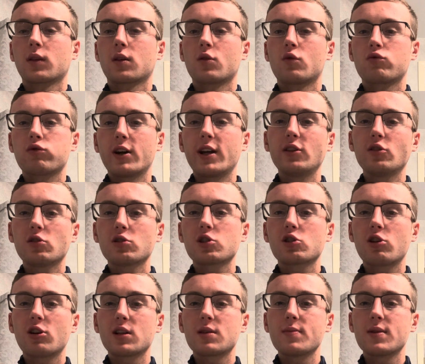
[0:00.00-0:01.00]
Raiders
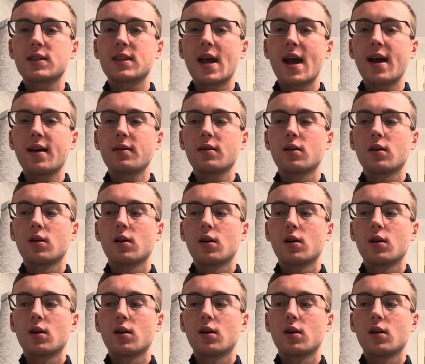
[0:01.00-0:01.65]
Christmas Day,